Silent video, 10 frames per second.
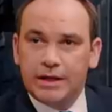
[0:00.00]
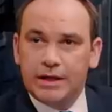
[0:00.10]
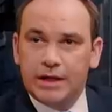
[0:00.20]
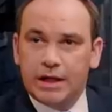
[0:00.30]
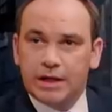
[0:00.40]

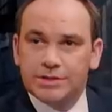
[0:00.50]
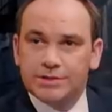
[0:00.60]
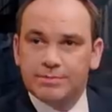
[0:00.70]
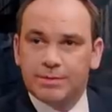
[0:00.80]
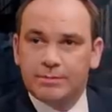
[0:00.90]
He
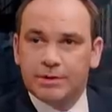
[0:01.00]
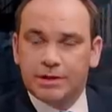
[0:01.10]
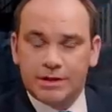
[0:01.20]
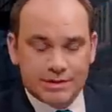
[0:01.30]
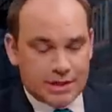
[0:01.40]
has
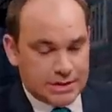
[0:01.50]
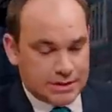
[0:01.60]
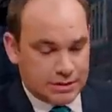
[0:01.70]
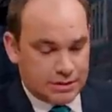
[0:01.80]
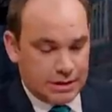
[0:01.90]
publicly
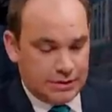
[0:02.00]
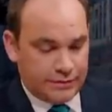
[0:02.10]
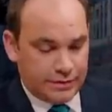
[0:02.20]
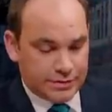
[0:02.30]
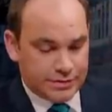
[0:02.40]
stated that he
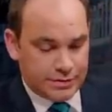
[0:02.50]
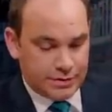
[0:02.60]
feels